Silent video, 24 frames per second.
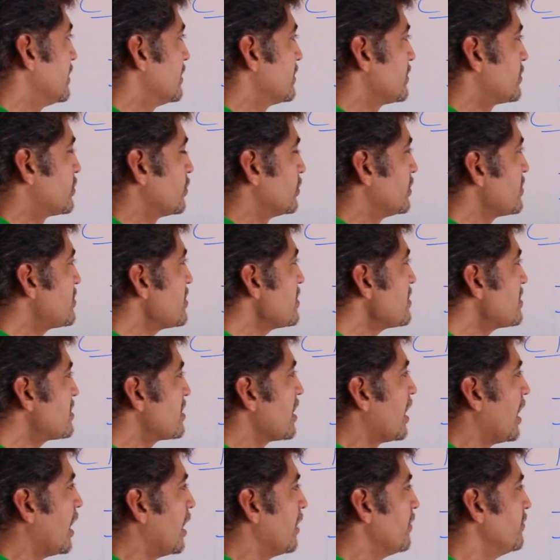So this
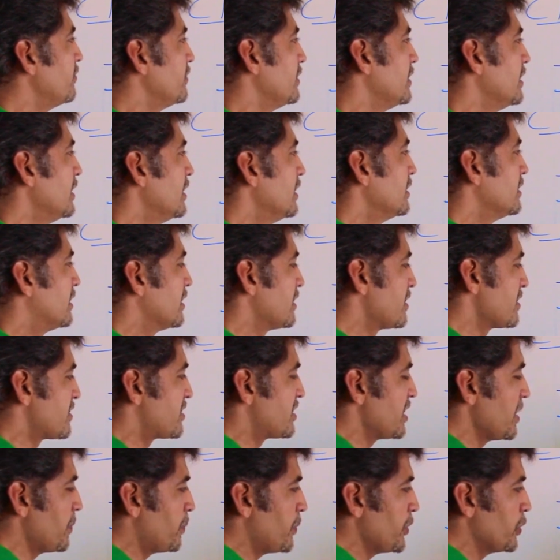is how the
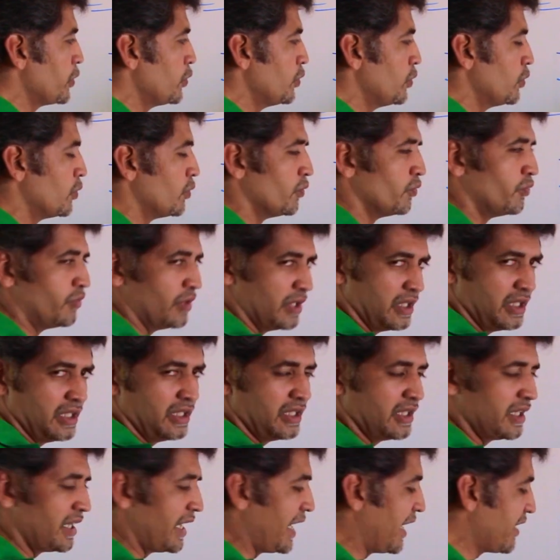CPU will